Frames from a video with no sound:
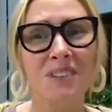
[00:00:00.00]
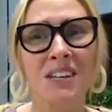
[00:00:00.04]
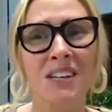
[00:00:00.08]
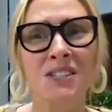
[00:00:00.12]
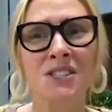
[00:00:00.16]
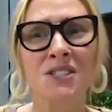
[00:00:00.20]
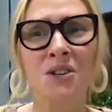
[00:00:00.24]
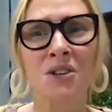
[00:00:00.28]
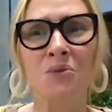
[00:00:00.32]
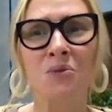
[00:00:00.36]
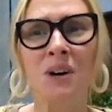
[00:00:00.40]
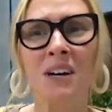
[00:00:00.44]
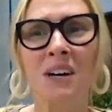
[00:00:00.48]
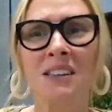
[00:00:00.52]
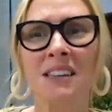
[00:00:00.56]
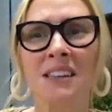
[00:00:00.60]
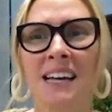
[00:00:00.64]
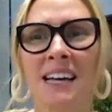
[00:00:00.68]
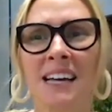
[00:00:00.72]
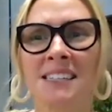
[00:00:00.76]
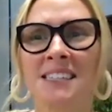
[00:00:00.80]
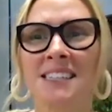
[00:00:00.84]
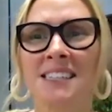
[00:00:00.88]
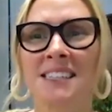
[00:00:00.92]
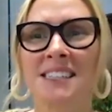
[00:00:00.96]
So what
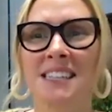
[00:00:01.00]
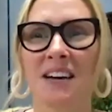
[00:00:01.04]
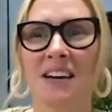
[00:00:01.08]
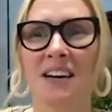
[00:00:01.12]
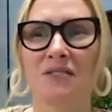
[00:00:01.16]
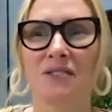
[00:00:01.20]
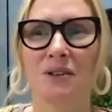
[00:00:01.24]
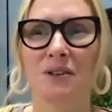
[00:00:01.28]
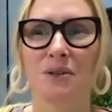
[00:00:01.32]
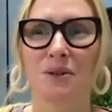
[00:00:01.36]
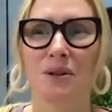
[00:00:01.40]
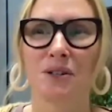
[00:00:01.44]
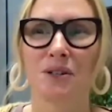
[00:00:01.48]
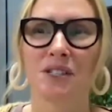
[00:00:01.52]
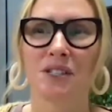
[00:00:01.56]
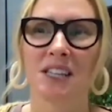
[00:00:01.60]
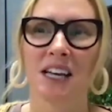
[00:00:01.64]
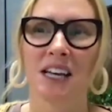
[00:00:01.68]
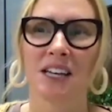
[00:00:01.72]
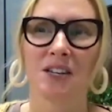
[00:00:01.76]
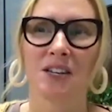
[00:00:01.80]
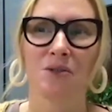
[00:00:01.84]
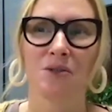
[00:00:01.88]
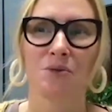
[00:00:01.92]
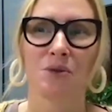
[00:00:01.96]
lessons have you learned
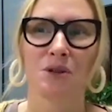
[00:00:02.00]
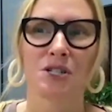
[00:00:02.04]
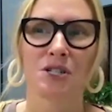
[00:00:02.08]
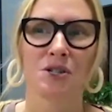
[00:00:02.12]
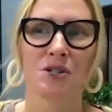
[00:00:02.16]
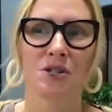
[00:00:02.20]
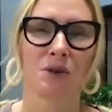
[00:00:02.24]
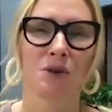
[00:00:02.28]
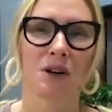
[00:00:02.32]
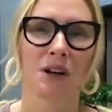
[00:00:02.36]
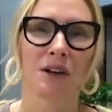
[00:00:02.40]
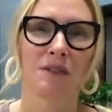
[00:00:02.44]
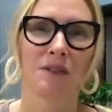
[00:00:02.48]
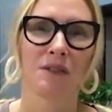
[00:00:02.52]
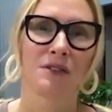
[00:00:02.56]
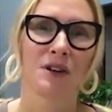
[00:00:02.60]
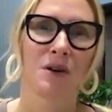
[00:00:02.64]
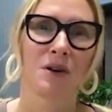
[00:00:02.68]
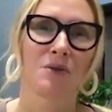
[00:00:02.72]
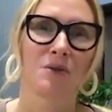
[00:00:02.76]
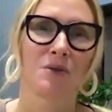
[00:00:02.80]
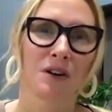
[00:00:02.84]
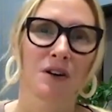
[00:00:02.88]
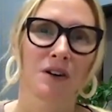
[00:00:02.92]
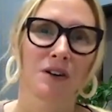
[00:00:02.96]
that you wish you would have
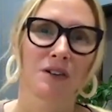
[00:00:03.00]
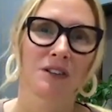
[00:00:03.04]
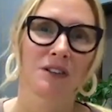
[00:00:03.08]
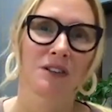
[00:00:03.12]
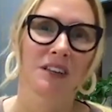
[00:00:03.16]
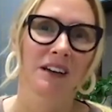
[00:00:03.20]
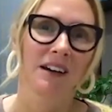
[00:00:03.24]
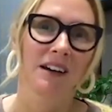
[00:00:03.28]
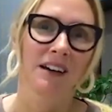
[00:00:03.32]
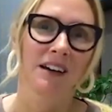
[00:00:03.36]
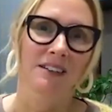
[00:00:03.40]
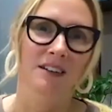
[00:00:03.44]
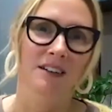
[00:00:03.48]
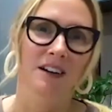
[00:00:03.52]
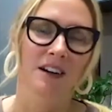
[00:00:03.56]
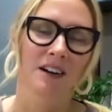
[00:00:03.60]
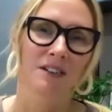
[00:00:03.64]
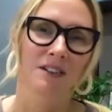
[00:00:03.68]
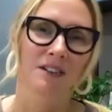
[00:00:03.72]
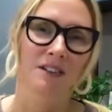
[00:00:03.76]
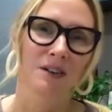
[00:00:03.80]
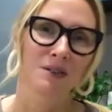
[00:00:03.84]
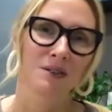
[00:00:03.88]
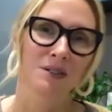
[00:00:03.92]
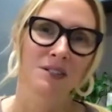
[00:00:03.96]
known early on,
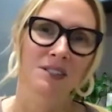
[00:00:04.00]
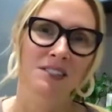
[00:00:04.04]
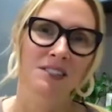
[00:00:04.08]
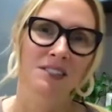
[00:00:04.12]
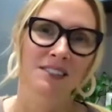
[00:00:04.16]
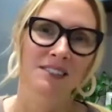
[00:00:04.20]
Carlos?